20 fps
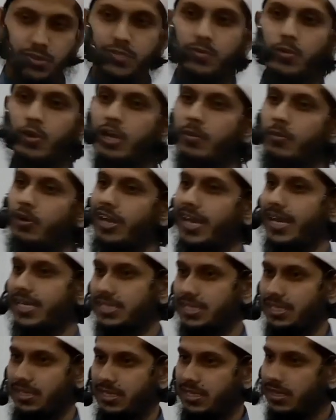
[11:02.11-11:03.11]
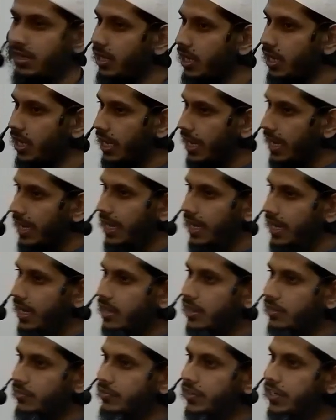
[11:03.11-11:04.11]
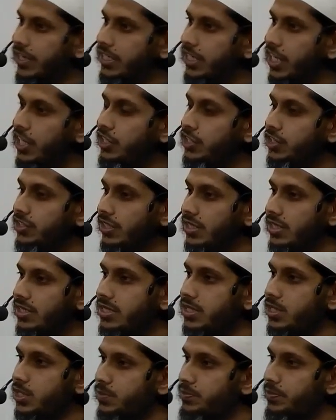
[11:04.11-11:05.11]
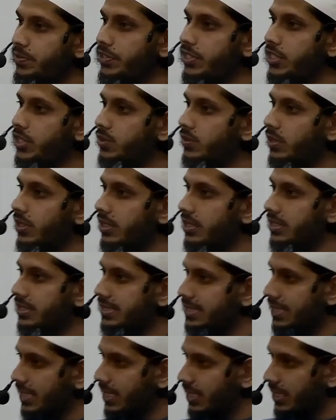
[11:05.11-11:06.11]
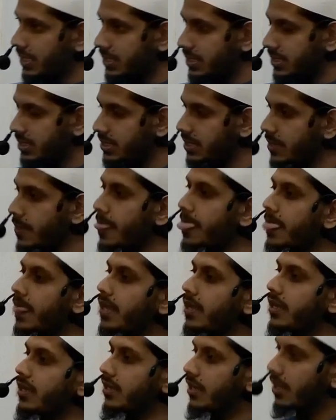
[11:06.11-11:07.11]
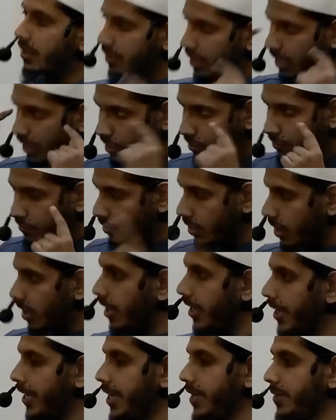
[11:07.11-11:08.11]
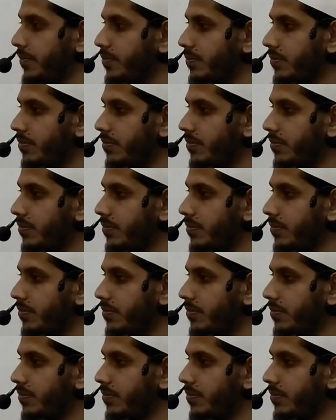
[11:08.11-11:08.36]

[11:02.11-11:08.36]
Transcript: We spoke about hasad, another very dangerous spiritual sickness, the evil eye.